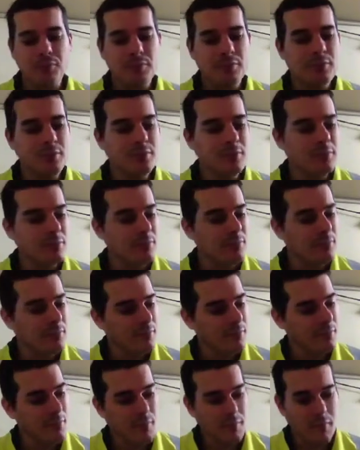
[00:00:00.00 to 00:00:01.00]

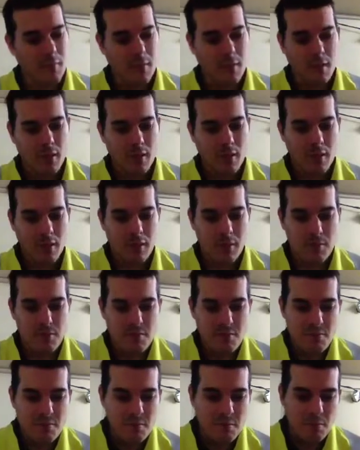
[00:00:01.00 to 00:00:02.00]

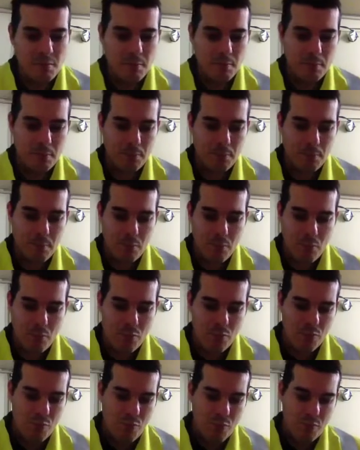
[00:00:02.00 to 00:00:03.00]

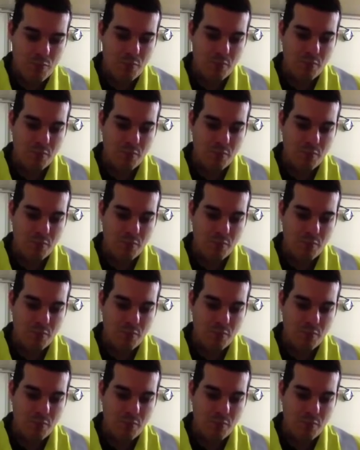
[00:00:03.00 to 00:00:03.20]
Nothing is said.